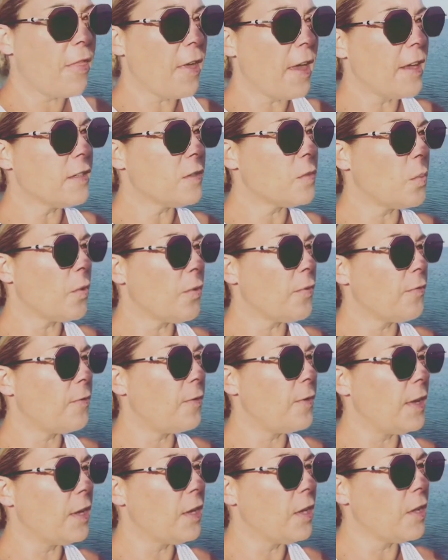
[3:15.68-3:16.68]
Things will
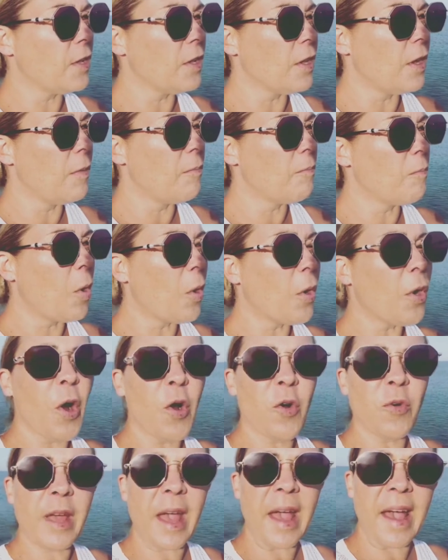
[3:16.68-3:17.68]
feel more
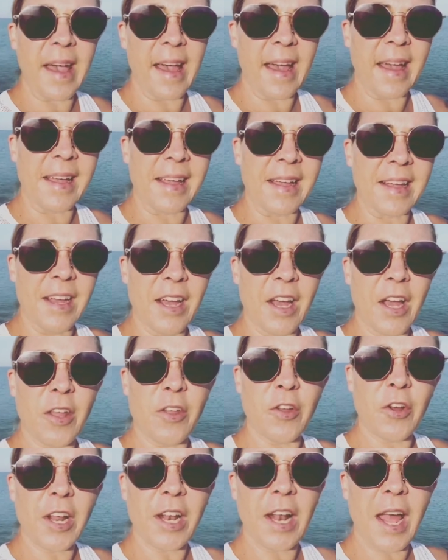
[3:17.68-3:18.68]
okay.
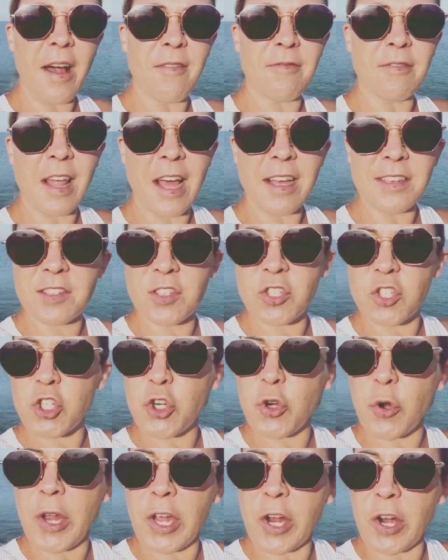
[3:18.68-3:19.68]
You're going to have less
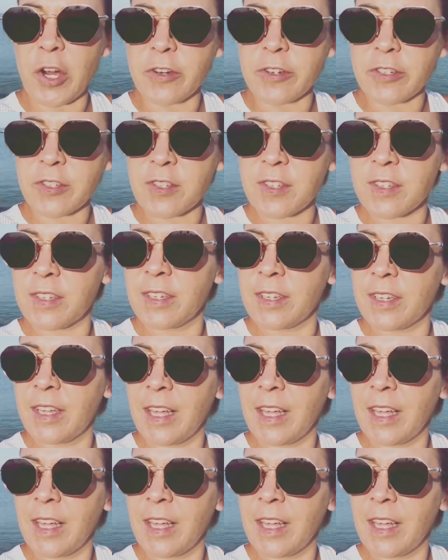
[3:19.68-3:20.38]
triggers.